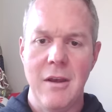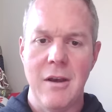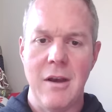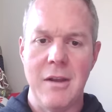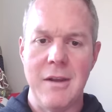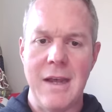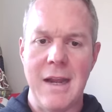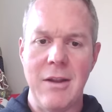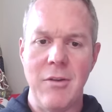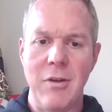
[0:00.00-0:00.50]

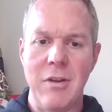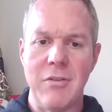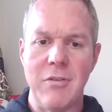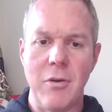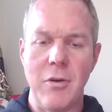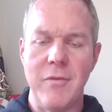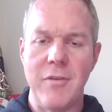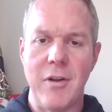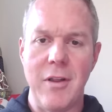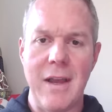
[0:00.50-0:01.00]
Uh, not only is
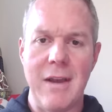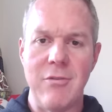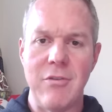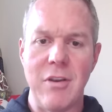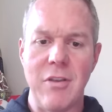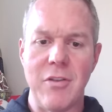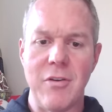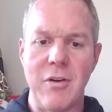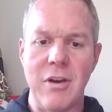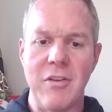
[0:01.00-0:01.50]
Louisville
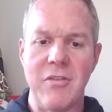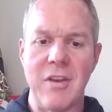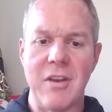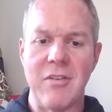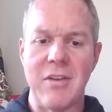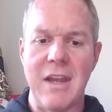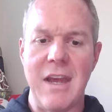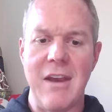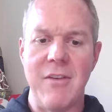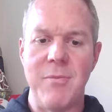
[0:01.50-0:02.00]
averaging
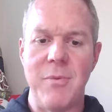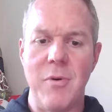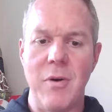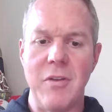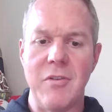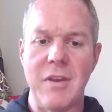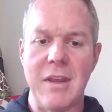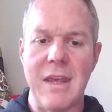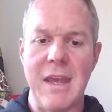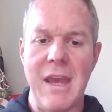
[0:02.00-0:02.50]
thirty-six and a half
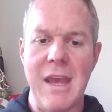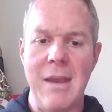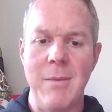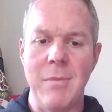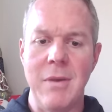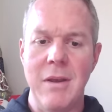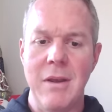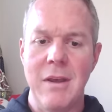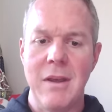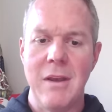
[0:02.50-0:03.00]
points a
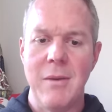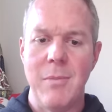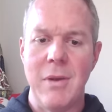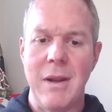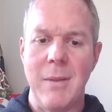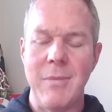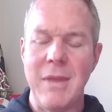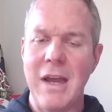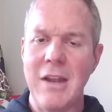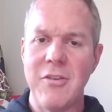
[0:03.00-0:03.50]
game,
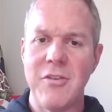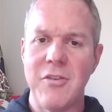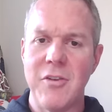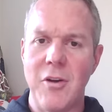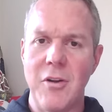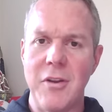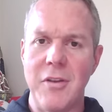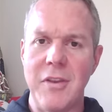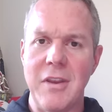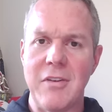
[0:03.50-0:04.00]
but I'm not
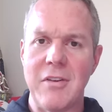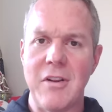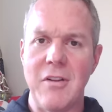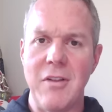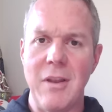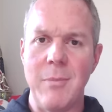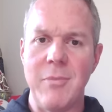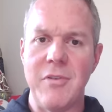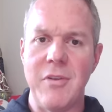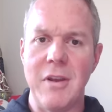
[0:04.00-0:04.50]
sold on this
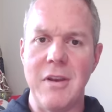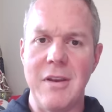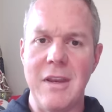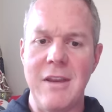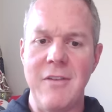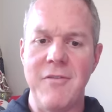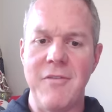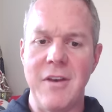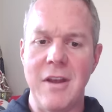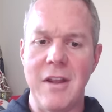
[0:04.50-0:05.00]
Clemson
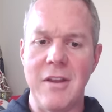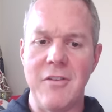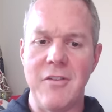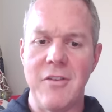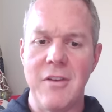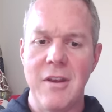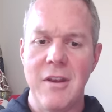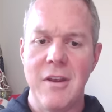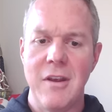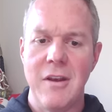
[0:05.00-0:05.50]
defense.